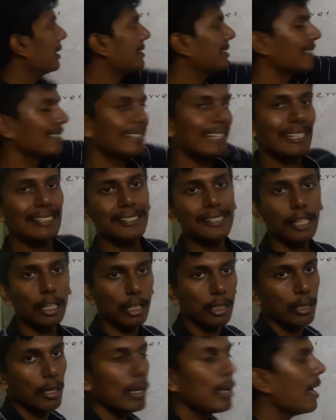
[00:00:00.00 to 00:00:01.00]
is a
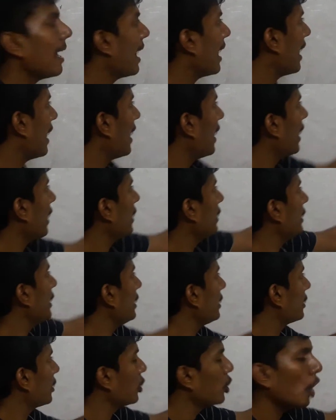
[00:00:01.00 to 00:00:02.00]
sensor, and
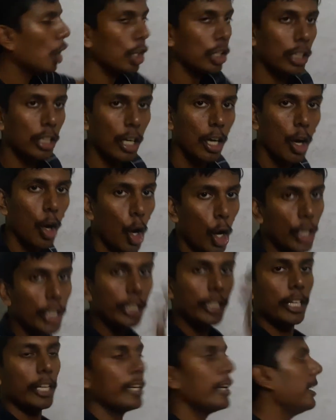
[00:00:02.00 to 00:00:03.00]
it got
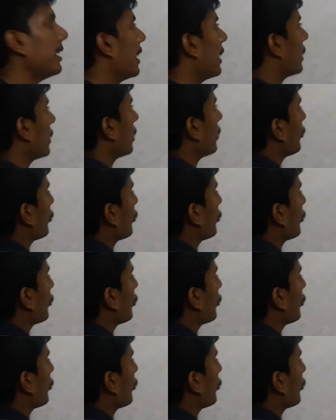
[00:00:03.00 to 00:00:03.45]
auditory data